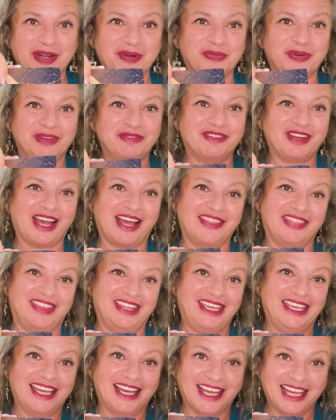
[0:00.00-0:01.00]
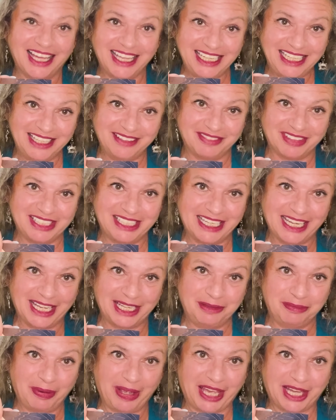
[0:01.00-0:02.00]
We've got the uneven
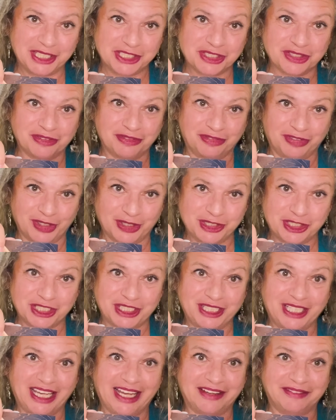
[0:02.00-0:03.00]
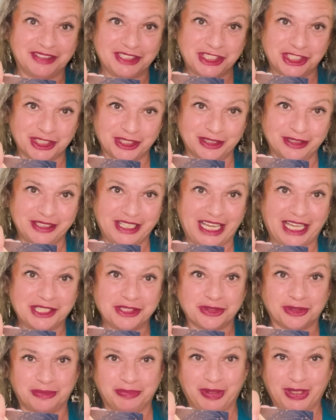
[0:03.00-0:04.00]
9-patch version of a churn
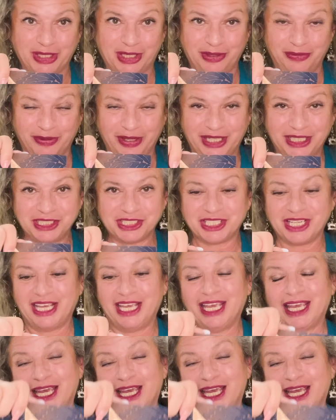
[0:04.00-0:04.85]
dash or monkey wrench,